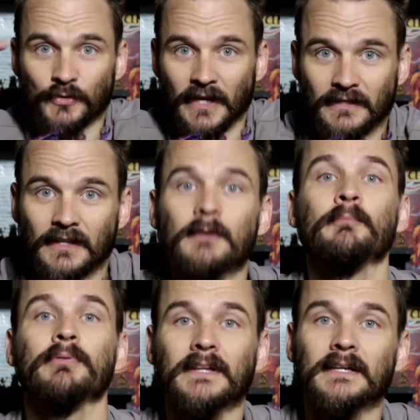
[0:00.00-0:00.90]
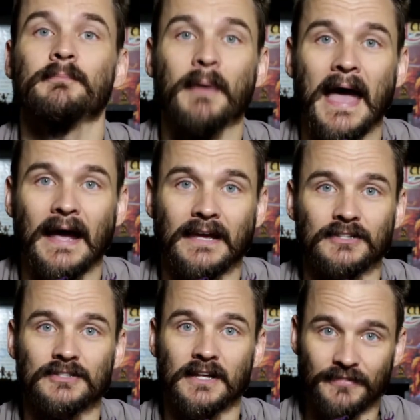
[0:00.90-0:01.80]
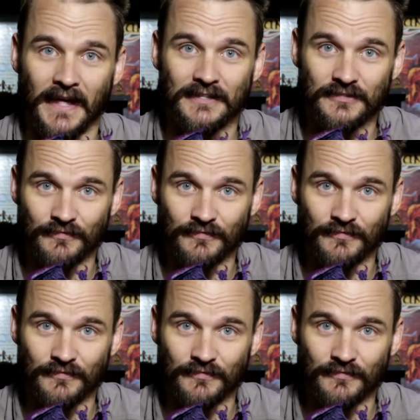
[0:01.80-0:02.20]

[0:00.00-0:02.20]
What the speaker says: get the complete package. That's